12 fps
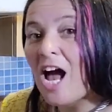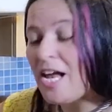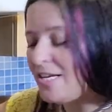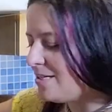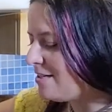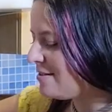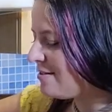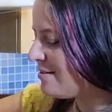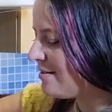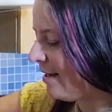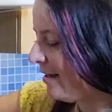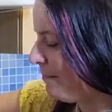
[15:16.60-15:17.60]

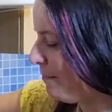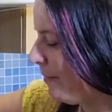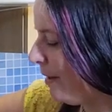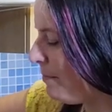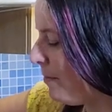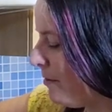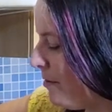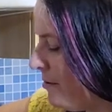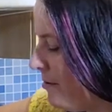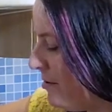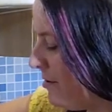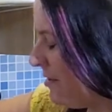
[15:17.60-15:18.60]
onions and
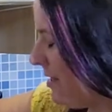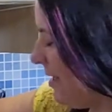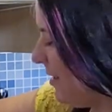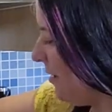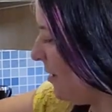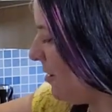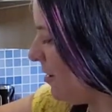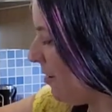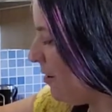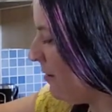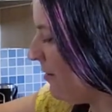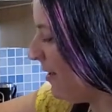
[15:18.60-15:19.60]
peppers and
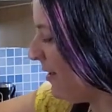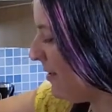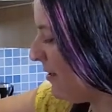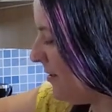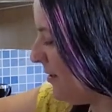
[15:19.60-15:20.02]
garlic.